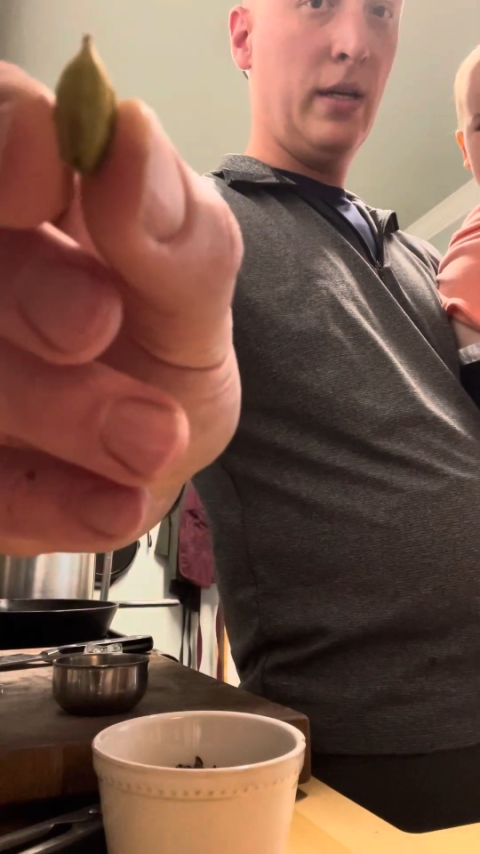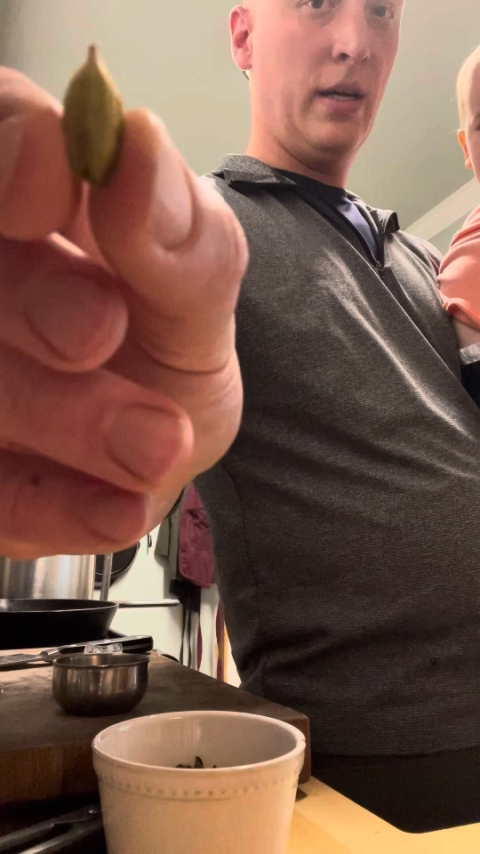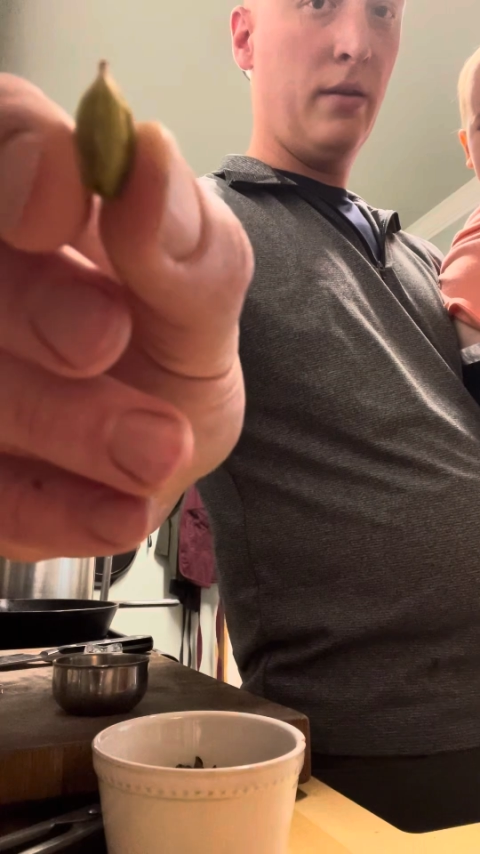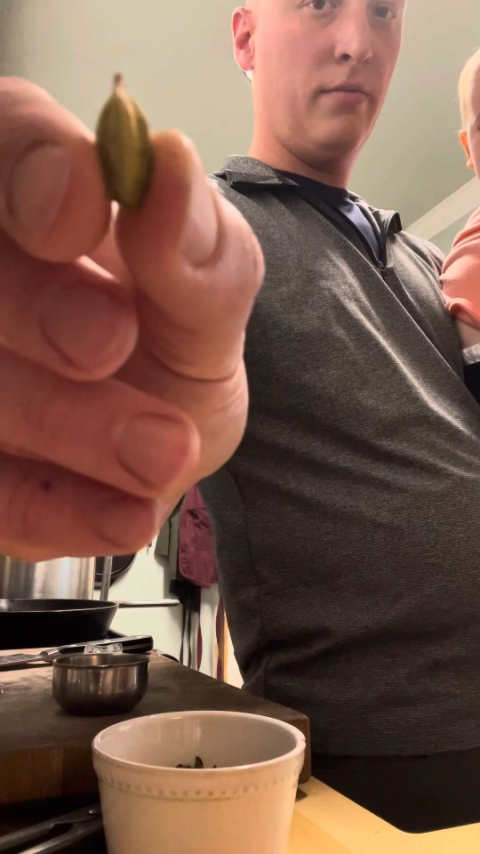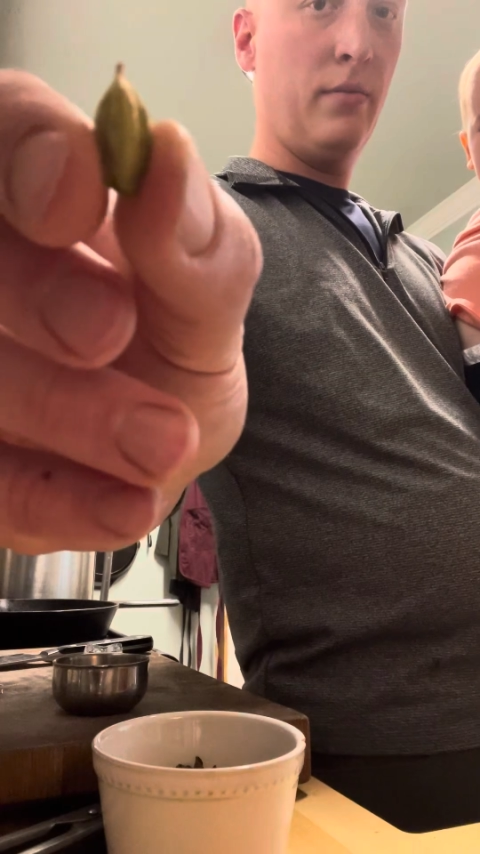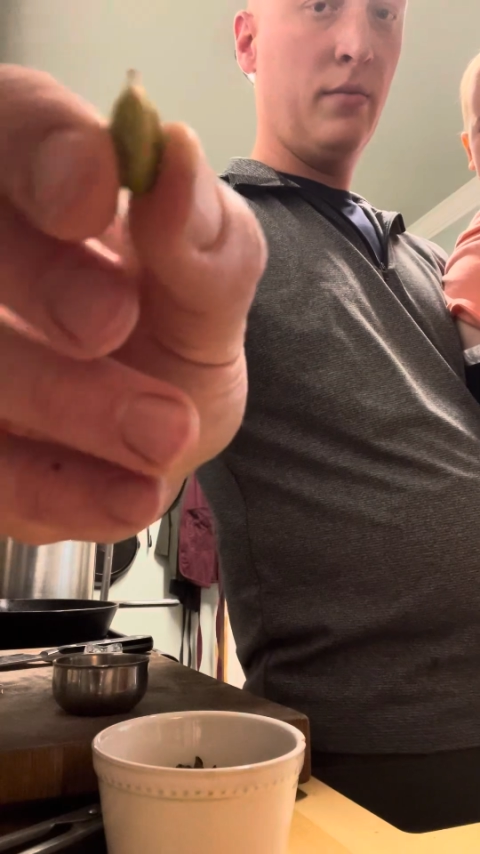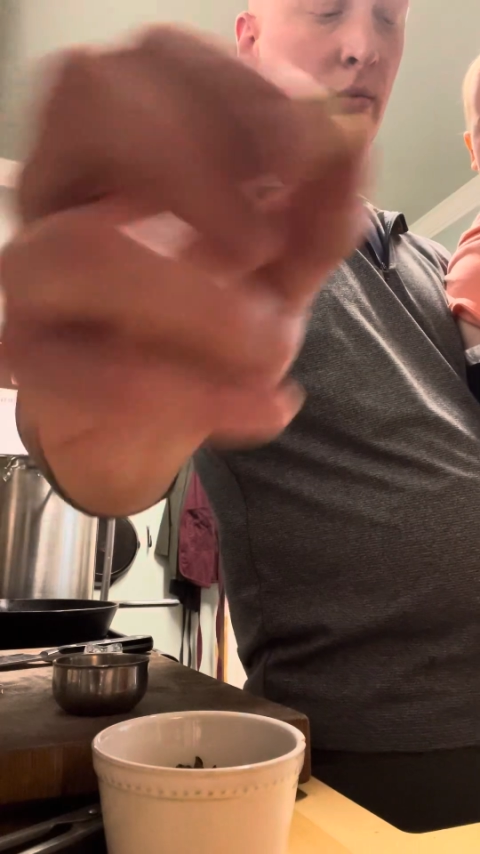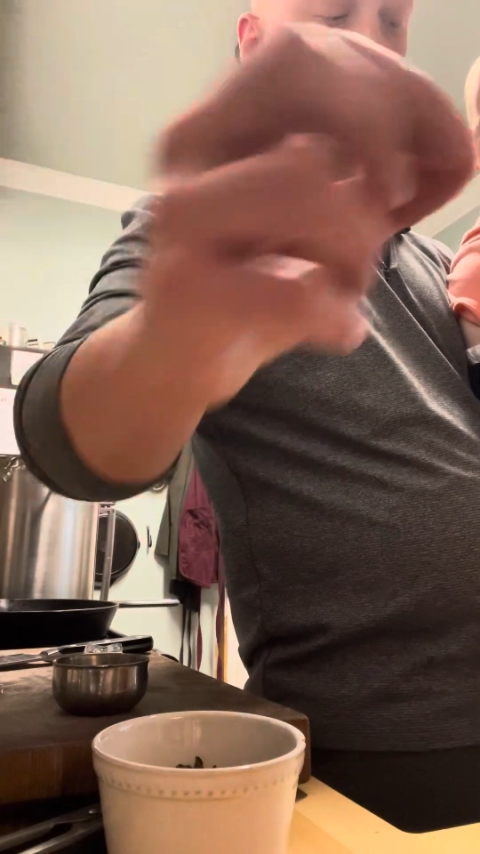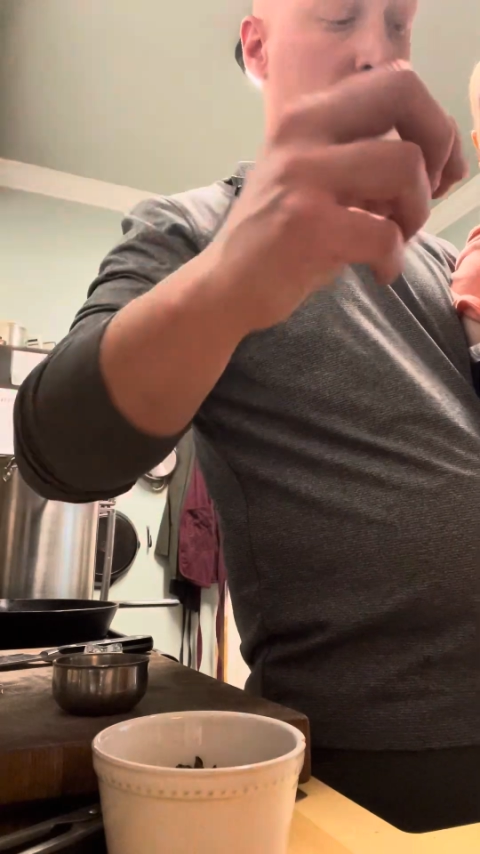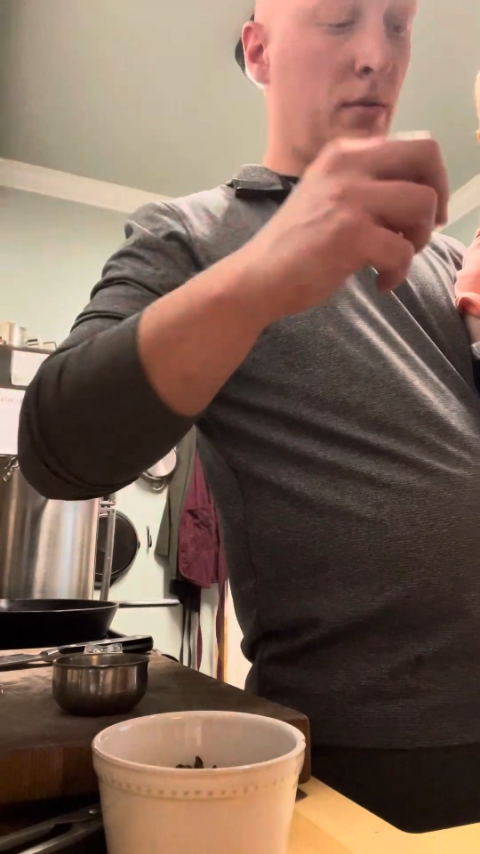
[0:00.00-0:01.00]
that.
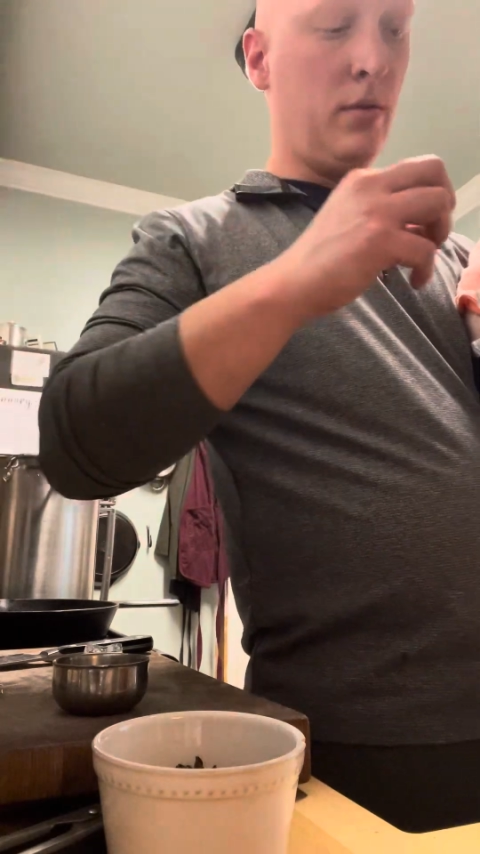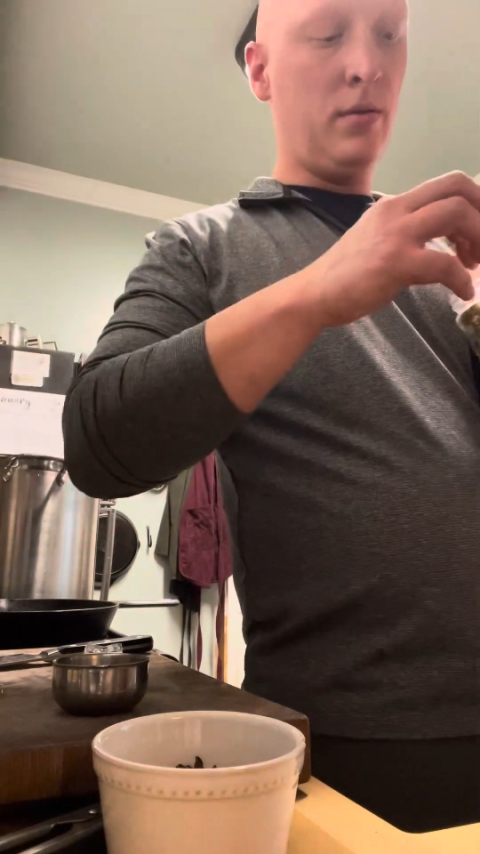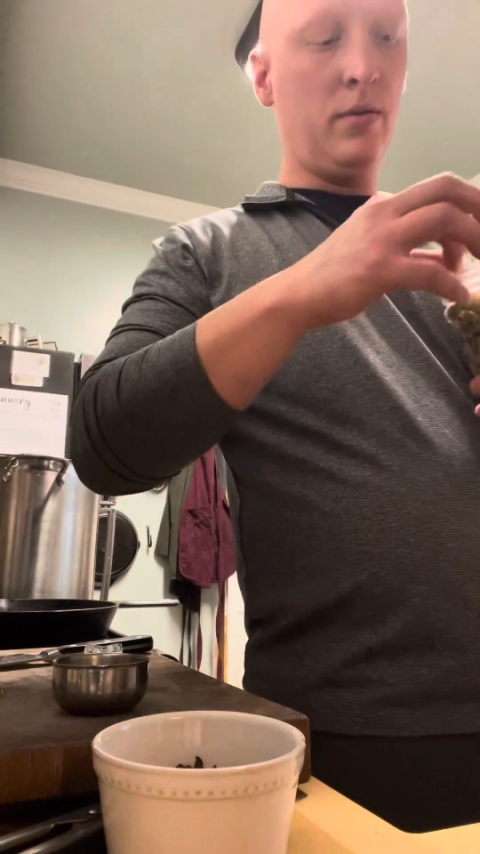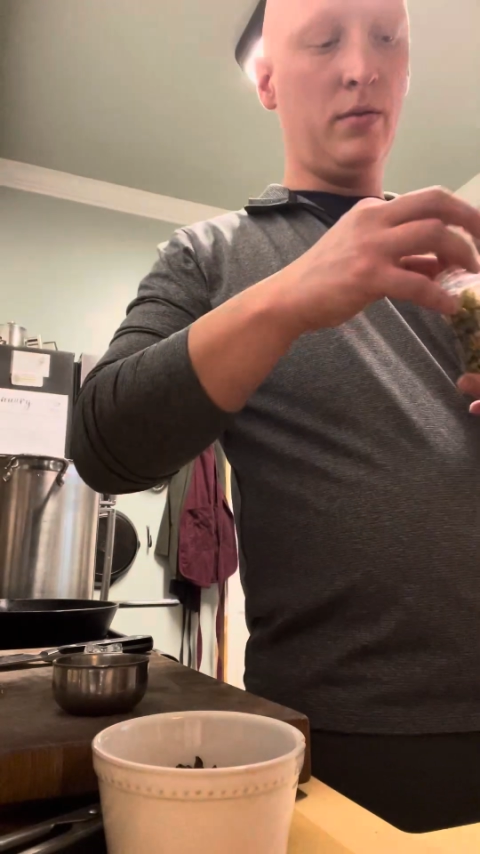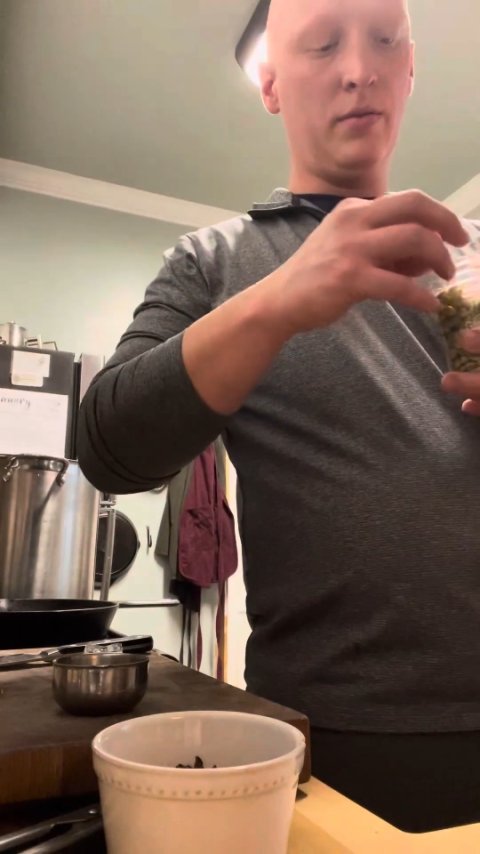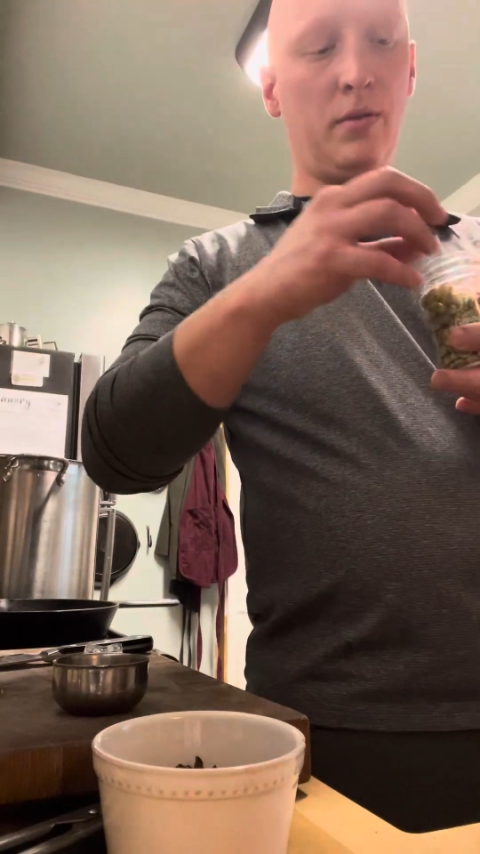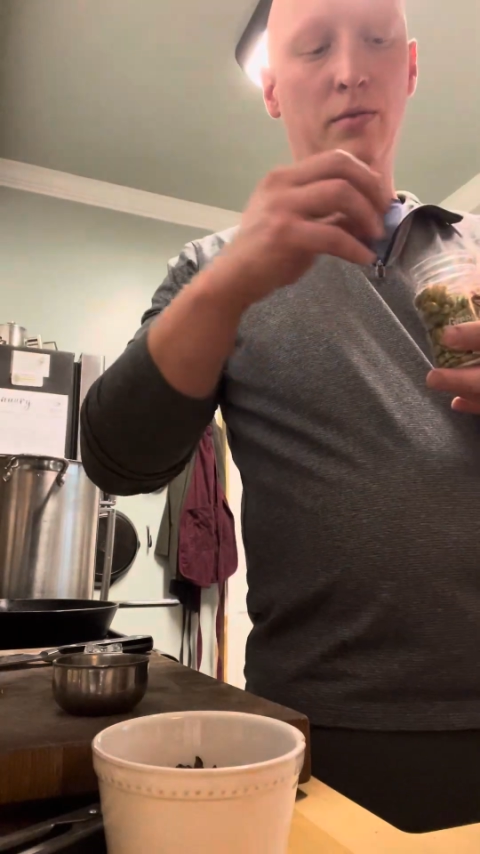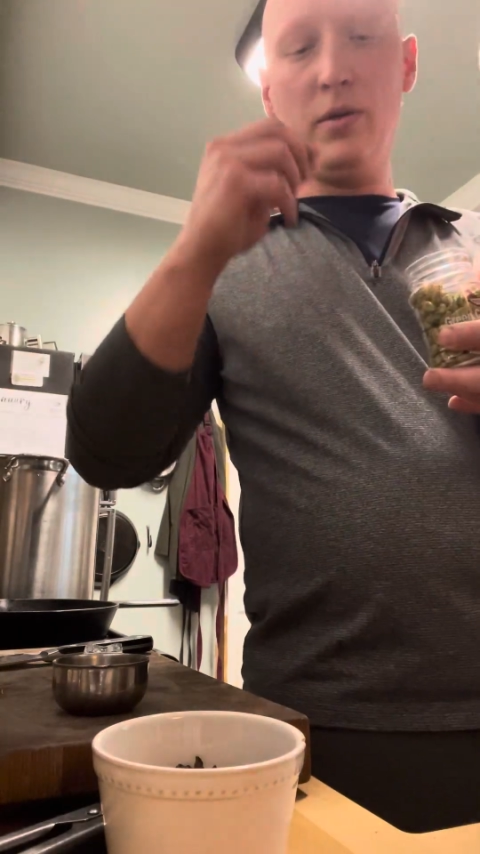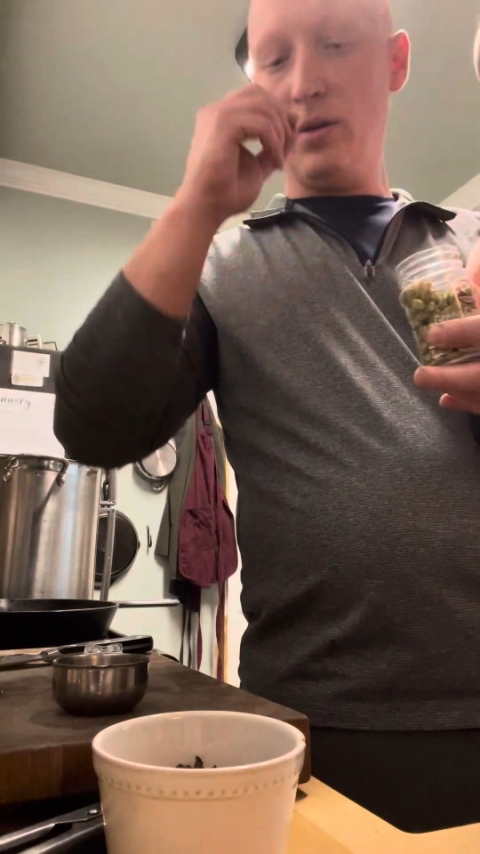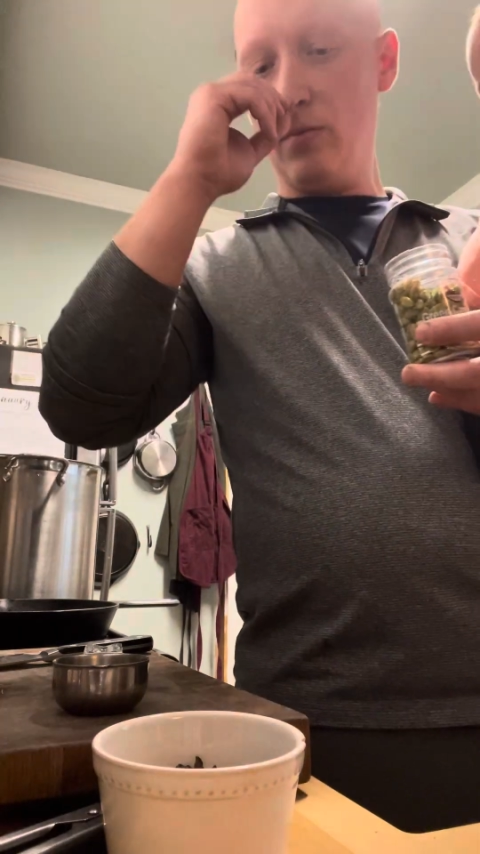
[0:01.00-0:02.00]

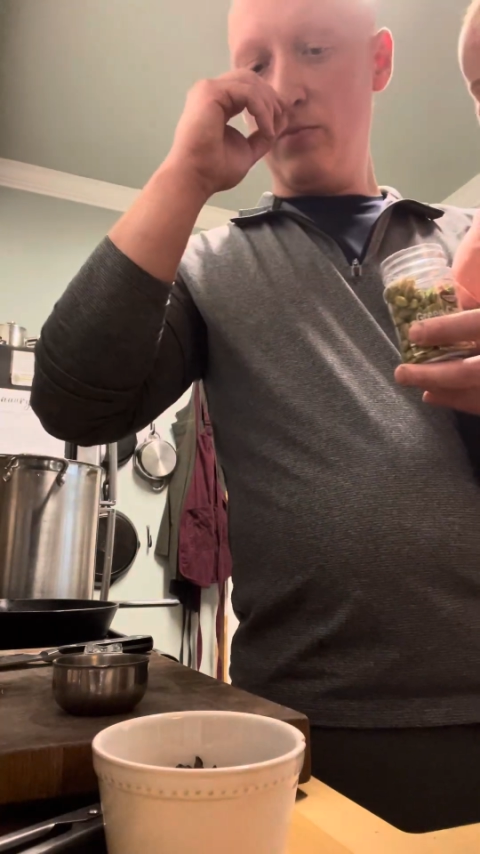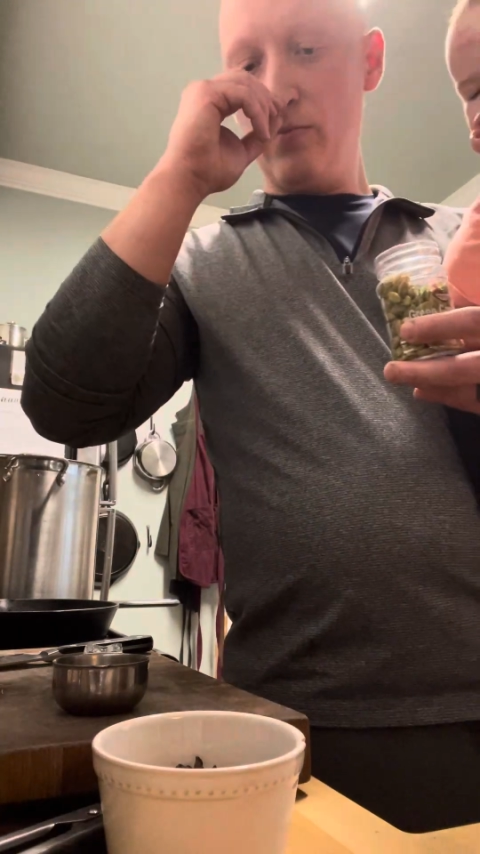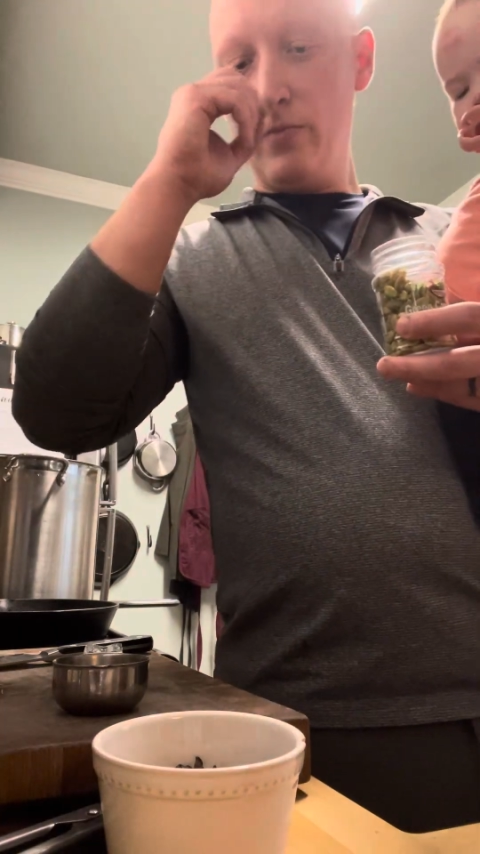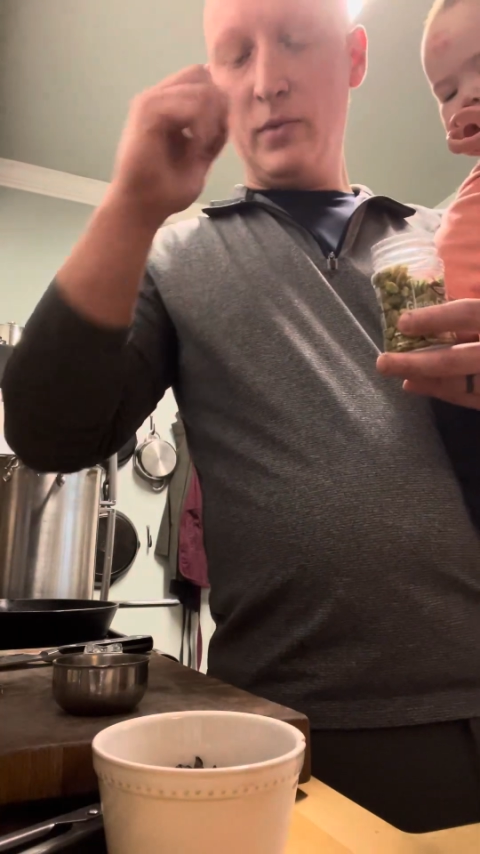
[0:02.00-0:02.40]
Real